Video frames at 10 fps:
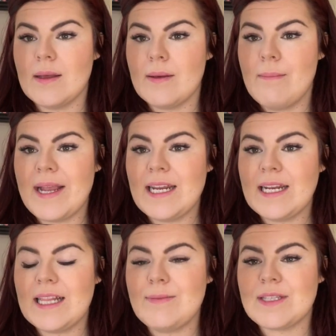
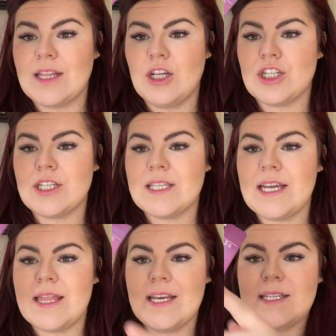Magnetic clips that look just
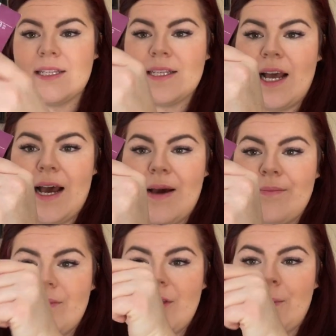like this.
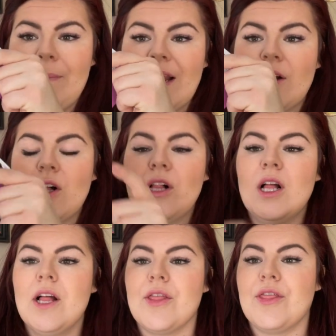They're metal,
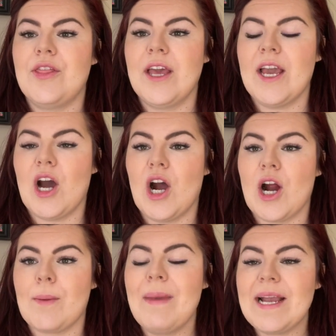they
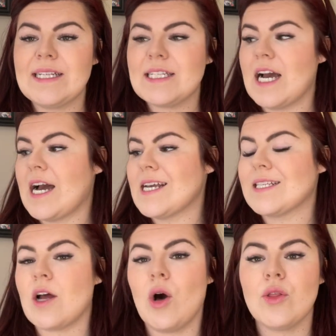are
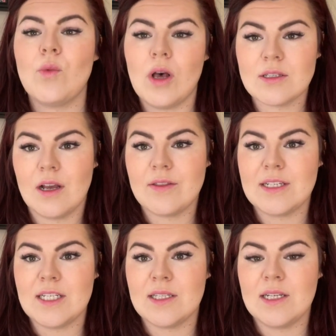magnetized. All the walls on the
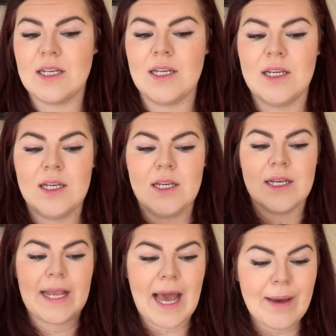Disney
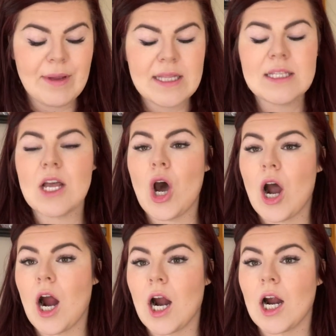cabins
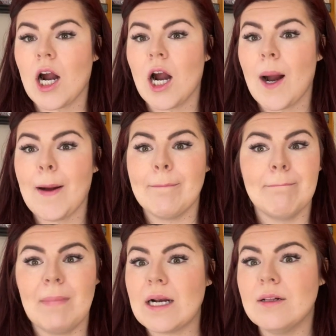are
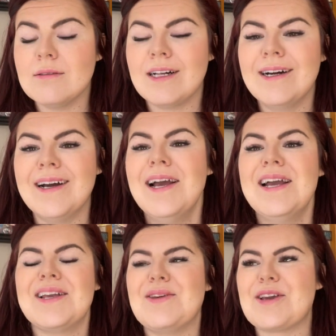metal.
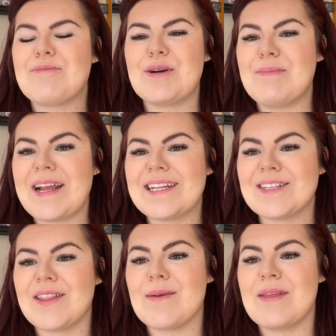You can put magnets
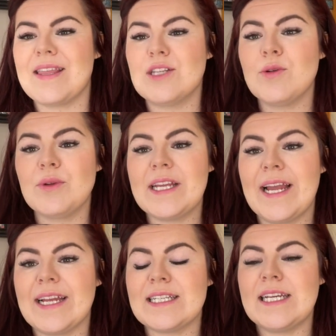on them. These were really
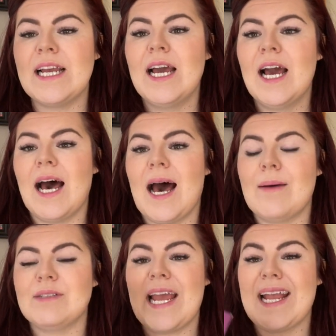handy
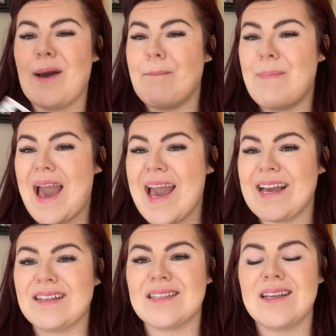to hang up
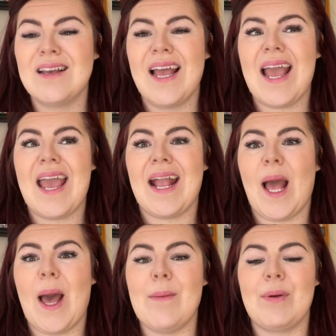bags, hang
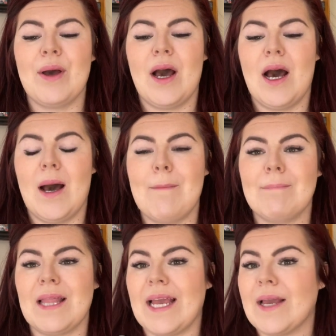up
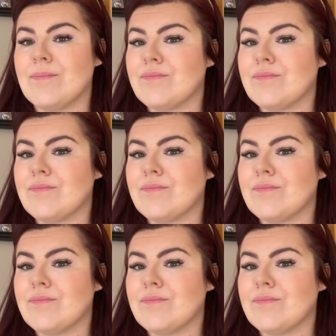like